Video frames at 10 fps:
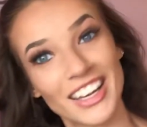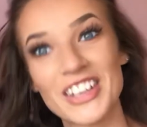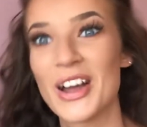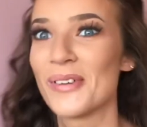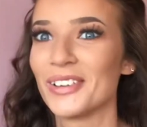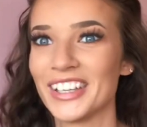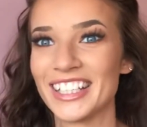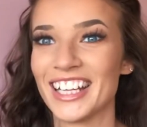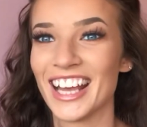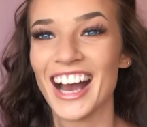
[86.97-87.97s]
No
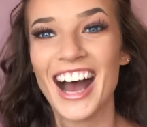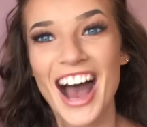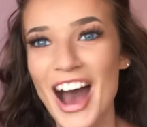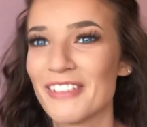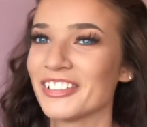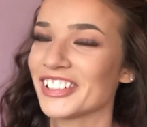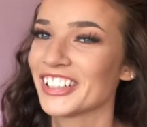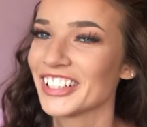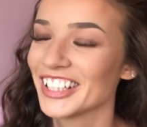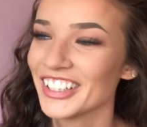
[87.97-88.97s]
idea.
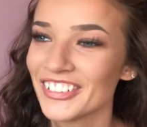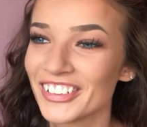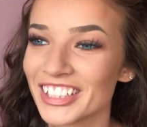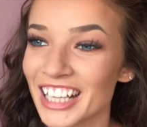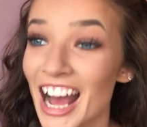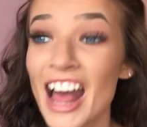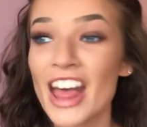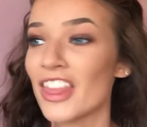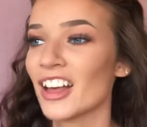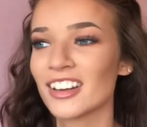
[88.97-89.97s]
Absolutely no idea.
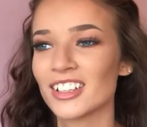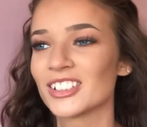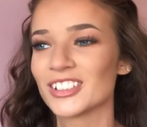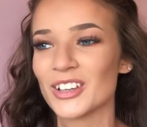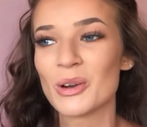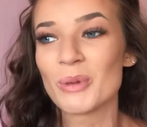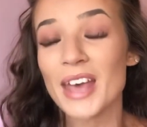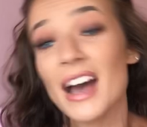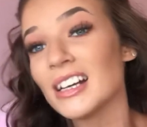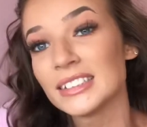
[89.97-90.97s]
Thank God you told me
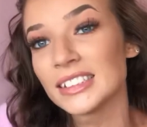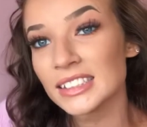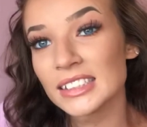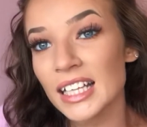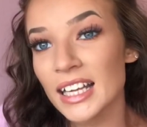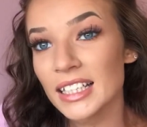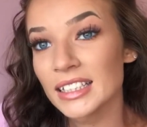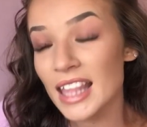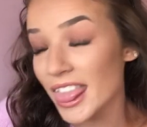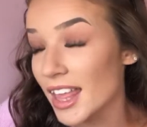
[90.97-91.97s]
that.
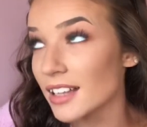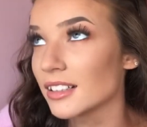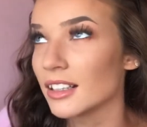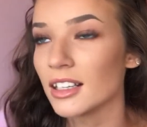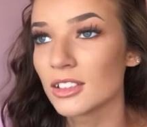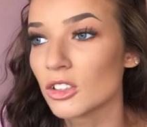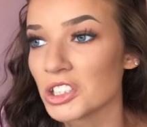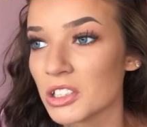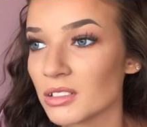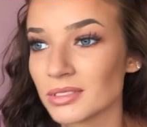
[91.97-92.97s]
Thank God,
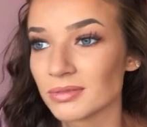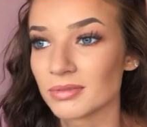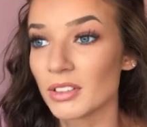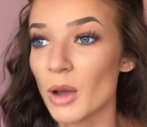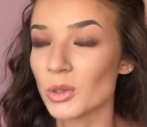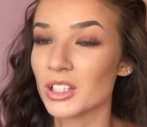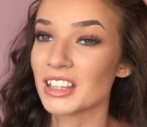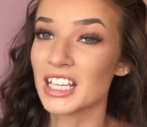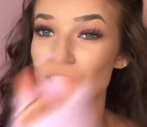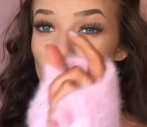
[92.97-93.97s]
because I was
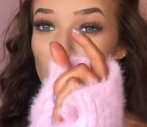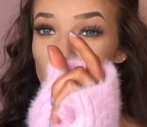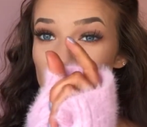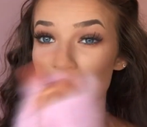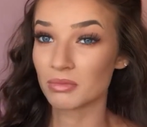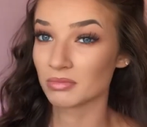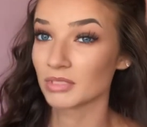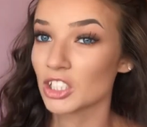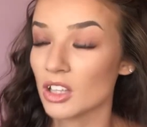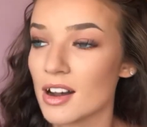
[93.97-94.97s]
this close
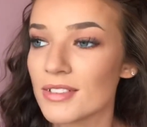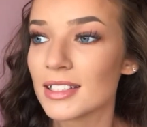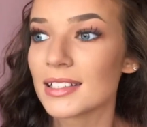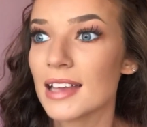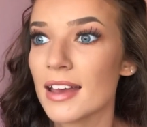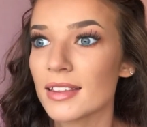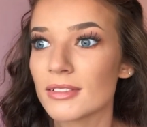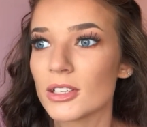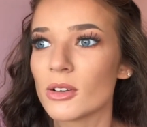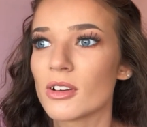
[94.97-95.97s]
to starving to death
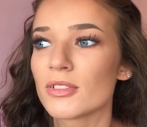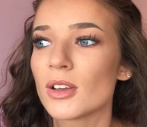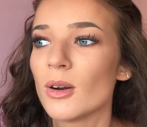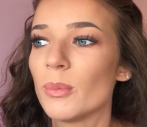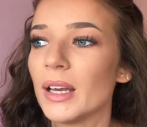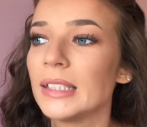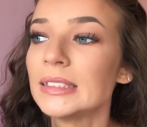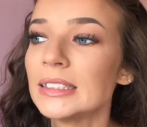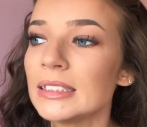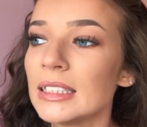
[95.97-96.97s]
if you wouldn't have told me.
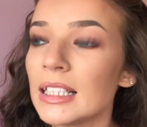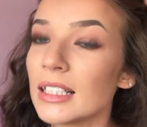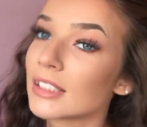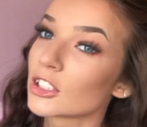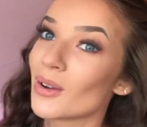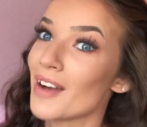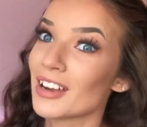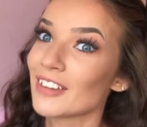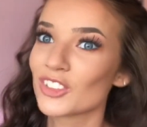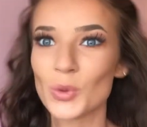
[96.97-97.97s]
Because you know, I
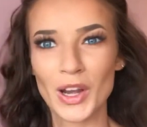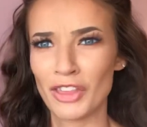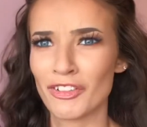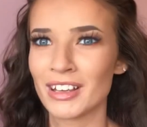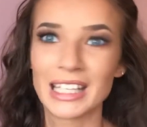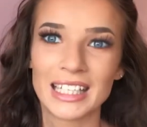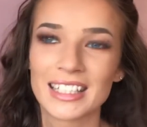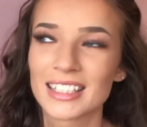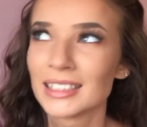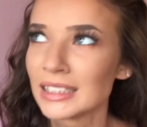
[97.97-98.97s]
haven't ate for 23
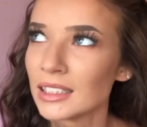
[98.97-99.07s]
years.